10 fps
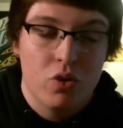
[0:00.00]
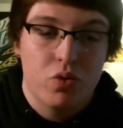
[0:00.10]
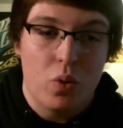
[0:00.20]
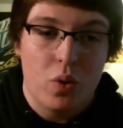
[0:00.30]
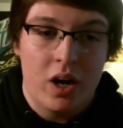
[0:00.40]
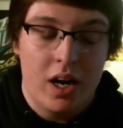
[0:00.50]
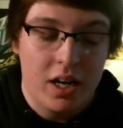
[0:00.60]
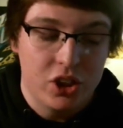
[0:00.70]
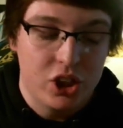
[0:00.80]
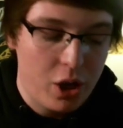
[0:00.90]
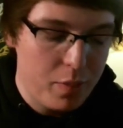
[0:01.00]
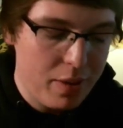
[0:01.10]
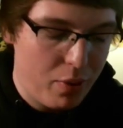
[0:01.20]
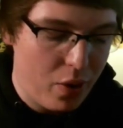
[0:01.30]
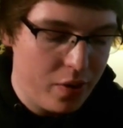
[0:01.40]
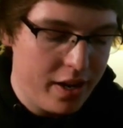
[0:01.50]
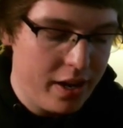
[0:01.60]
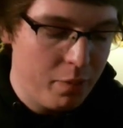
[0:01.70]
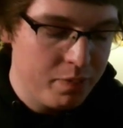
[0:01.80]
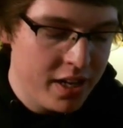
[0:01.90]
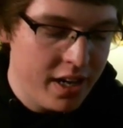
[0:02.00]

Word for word: for Jeremy Parnell.